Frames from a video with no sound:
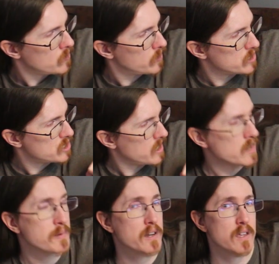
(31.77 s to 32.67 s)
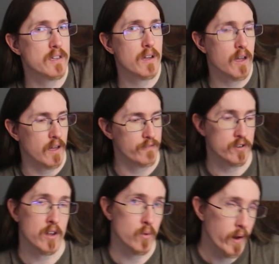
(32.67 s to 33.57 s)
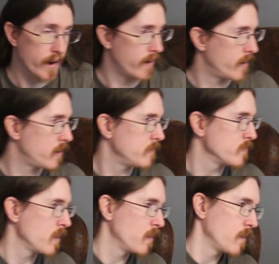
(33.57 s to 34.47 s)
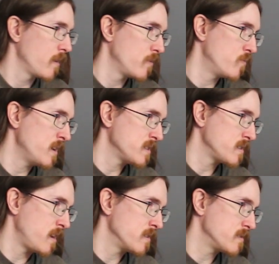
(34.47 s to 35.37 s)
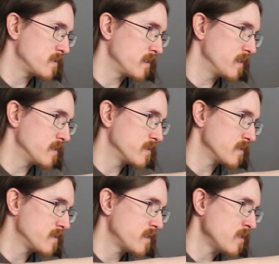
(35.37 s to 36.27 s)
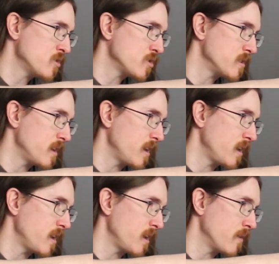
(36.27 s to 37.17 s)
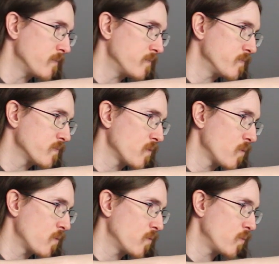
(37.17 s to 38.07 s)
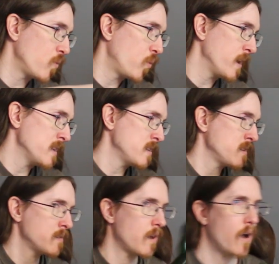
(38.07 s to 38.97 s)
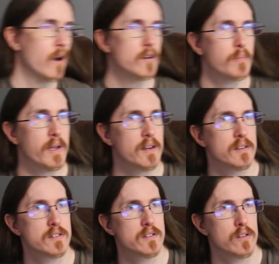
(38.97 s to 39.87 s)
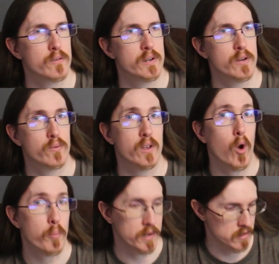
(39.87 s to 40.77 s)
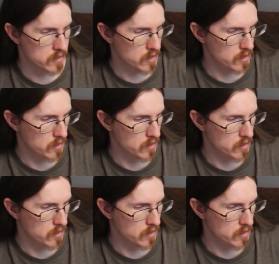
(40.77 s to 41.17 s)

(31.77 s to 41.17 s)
Which anybody, if you're not aware, Renaissance is essentially when Ardbeg Distillery reopened,